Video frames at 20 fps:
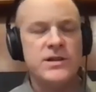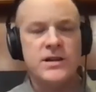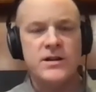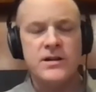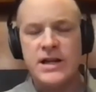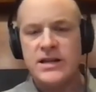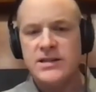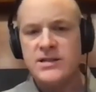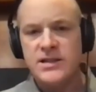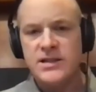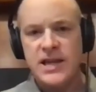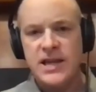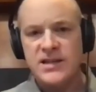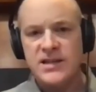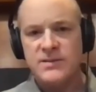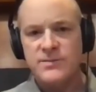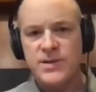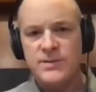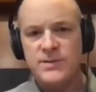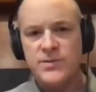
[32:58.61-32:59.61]
aren't
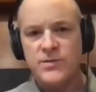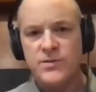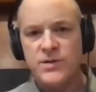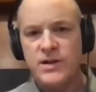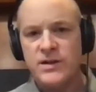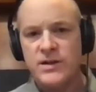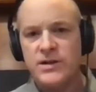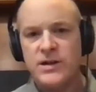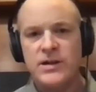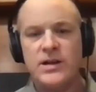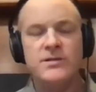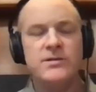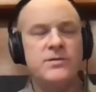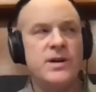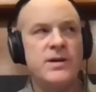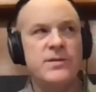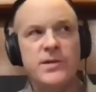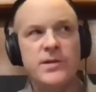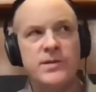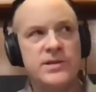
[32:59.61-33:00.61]
educating people well. I don't know
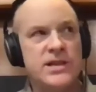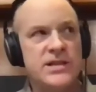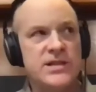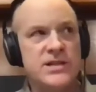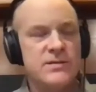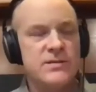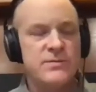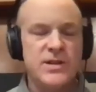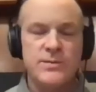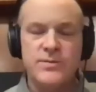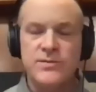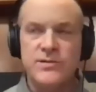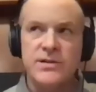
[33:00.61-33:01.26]
what they're teaching people in